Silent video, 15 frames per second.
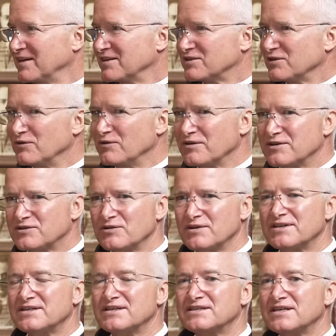So this
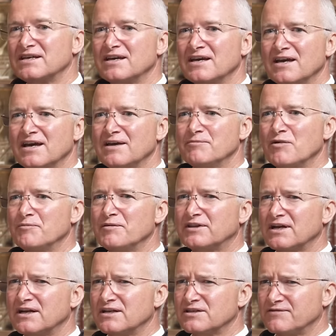is a moment
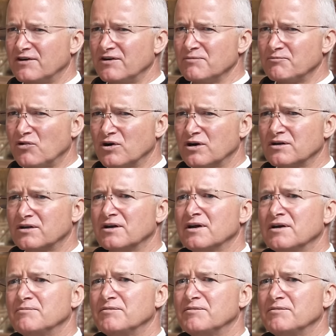that is very important